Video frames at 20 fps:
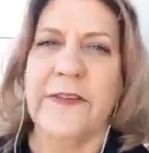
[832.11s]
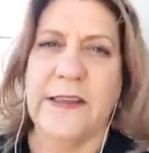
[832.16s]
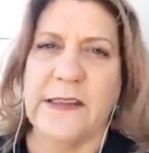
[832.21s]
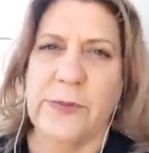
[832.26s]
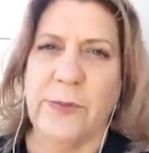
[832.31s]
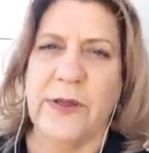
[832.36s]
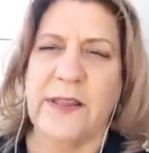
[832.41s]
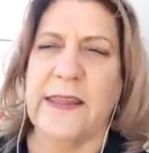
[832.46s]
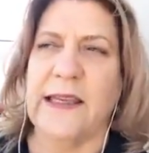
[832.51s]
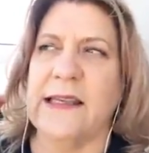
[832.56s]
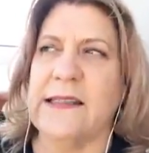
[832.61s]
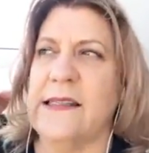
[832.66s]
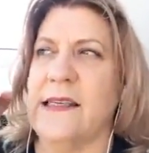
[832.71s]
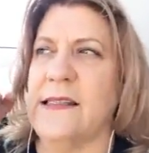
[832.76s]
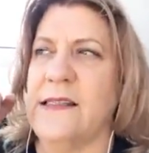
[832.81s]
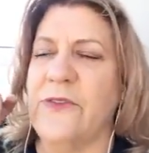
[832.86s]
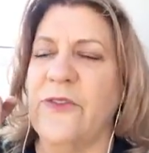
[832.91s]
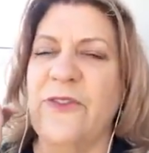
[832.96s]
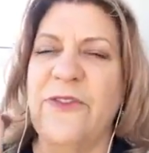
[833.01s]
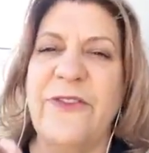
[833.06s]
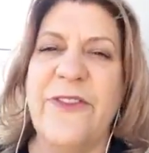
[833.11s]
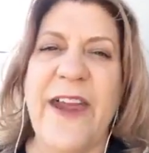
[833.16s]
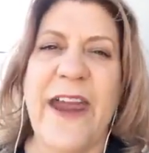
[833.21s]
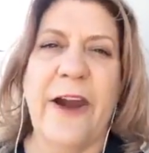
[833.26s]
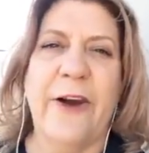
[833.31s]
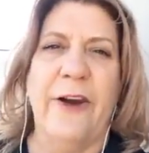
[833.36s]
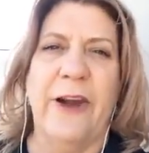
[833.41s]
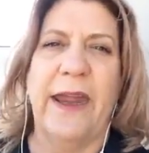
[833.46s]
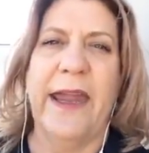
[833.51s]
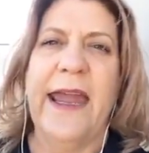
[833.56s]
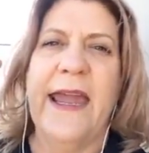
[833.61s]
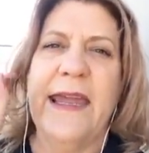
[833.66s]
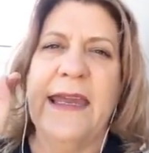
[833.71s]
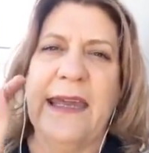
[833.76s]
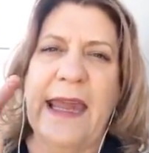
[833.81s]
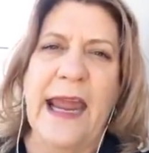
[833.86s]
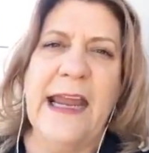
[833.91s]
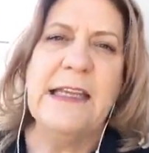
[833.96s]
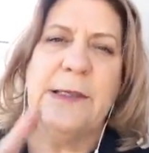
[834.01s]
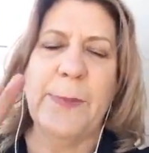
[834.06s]
this with is it's very
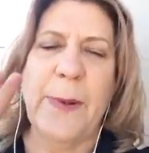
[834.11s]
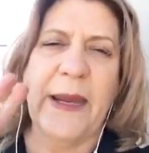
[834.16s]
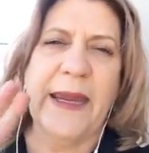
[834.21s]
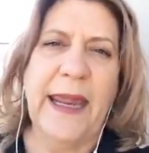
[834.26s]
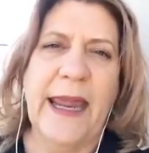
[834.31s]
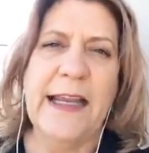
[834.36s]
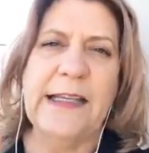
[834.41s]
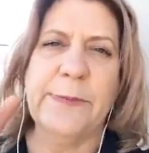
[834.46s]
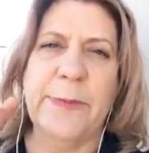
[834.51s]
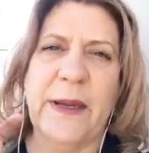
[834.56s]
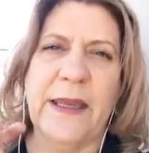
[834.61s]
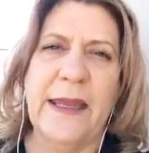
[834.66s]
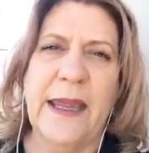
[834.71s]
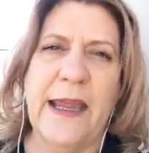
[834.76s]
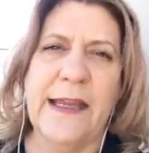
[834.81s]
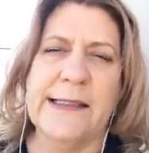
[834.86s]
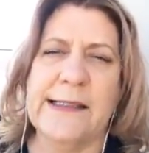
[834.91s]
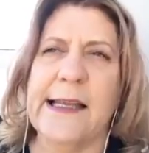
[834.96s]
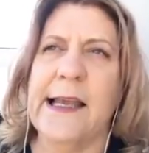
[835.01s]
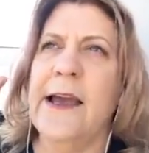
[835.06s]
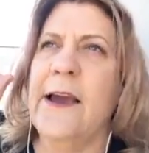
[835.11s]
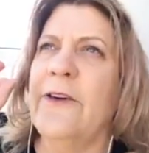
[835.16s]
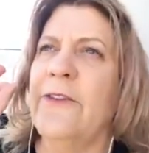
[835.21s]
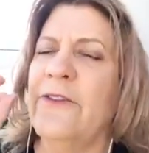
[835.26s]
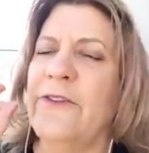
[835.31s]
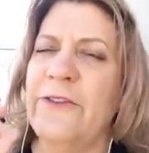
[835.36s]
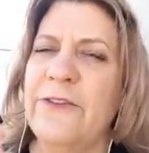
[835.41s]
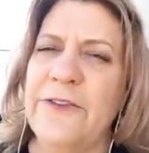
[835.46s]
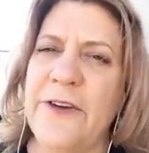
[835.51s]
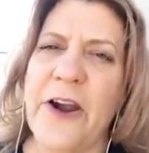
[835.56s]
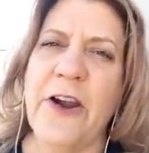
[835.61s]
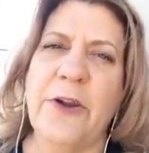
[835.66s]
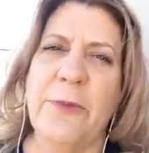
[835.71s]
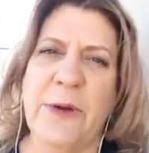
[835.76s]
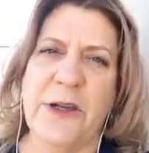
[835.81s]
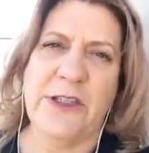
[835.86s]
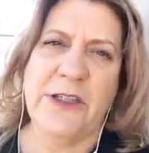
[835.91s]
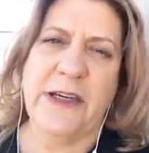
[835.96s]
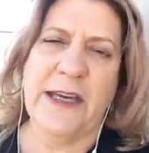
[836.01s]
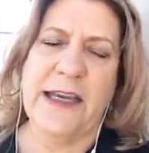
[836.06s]
case by case by case, very
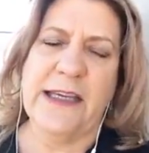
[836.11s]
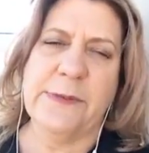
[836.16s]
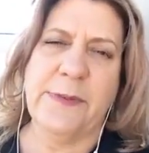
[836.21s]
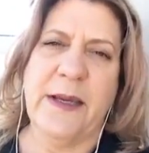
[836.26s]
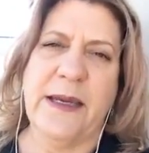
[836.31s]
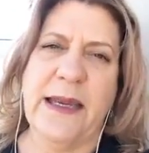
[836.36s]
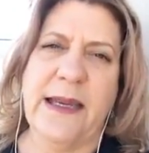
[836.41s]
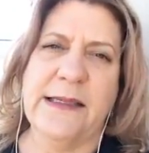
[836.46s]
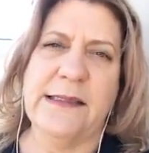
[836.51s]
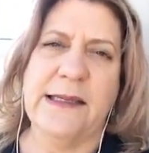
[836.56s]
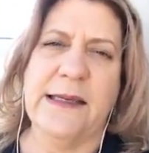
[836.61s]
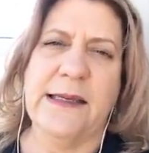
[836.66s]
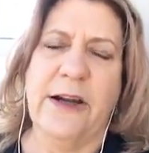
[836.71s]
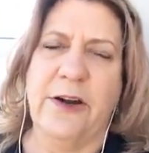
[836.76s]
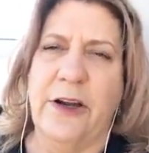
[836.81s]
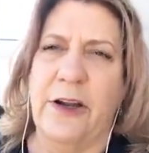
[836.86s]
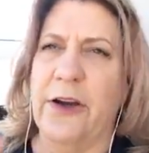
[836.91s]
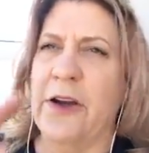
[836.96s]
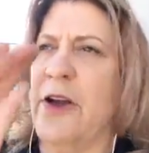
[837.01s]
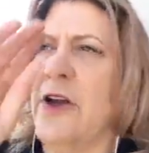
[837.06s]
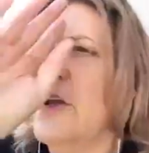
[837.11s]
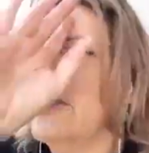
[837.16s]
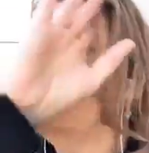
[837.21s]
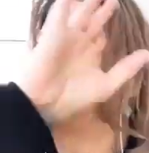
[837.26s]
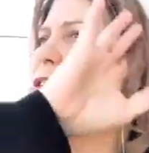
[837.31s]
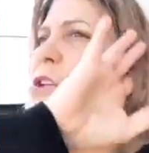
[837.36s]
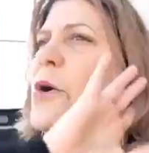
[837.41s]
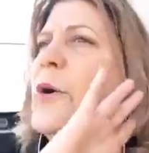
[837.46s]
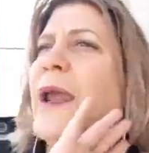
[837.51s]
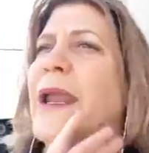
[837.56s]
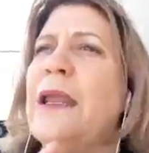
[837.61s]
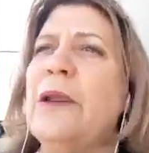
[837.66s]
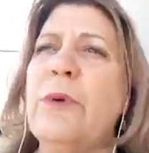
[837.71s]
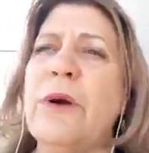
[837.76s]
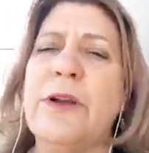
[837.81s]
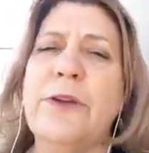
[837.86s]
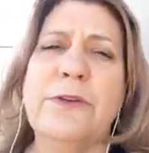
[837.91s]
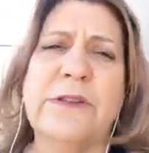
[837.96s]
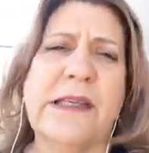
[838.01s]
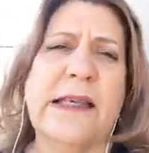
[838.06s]
much a case by case scenario. So
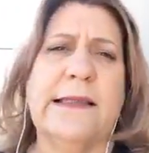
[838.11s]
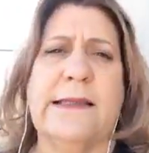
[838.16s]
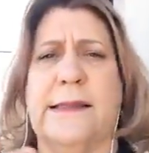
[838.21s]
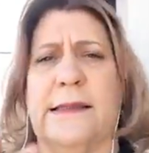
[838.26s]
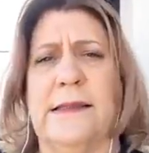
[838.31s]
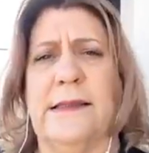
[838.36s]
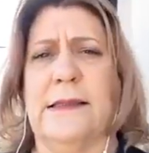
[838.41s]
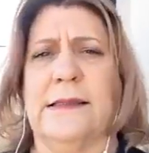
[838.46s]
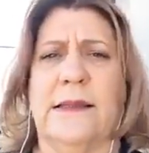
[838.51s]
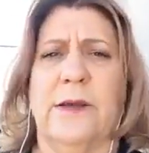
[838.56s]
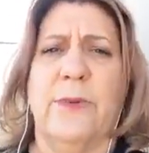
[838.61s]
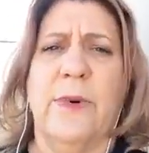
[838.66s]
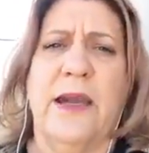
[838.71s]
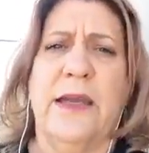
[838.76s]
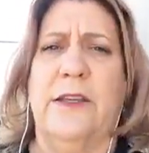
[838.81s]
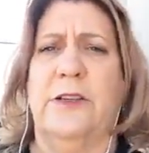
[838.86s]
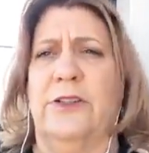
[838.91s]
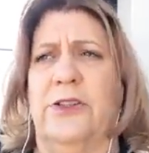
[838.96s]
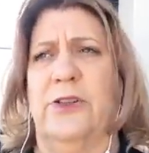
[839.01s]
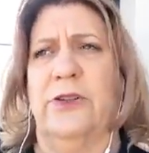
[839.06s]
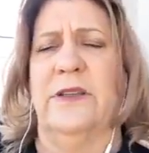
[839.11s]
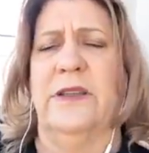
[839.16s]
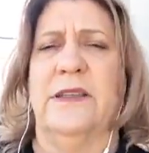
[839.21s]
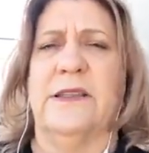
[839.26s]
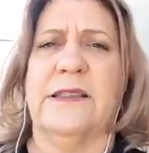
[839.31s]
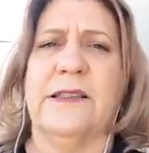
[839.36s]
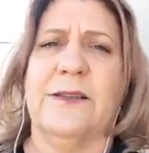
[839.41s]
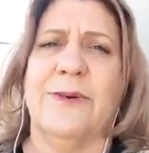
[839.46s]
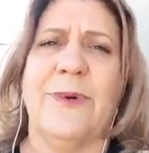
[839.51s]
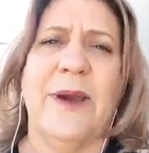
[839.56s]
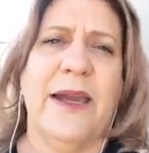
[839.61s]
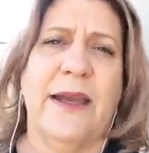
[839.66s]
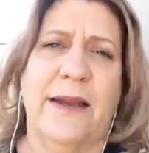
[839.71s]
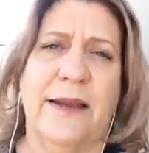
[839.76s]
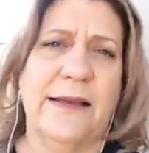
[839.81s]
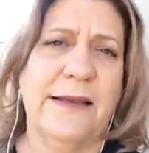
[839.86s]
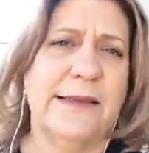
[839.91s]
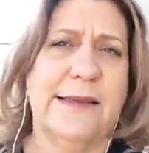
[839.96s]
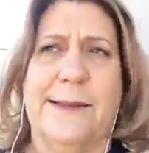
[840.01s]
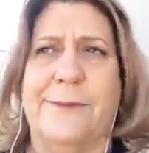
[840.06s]
anyone who says this is the way you do it, this is the way it
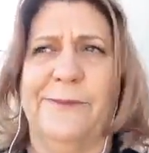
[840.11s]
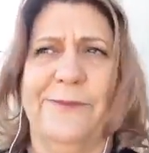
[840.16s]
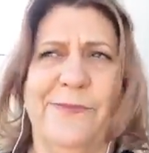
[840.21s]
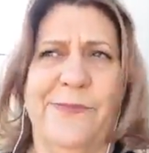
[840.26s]
is,